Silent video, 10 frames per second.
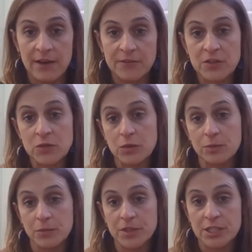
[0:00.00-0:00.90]
After school
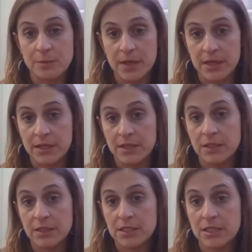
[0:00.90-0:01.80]

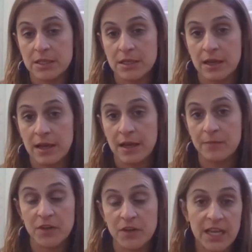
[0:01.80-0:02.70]
enrichment,
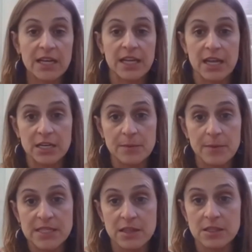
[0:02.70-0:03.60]
for GATE, again, it
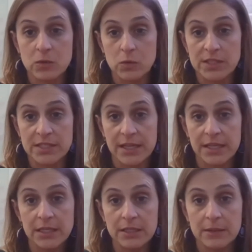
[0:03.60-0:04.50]
depends on the school
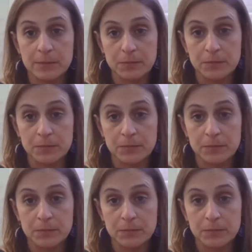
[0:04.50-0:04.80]
site.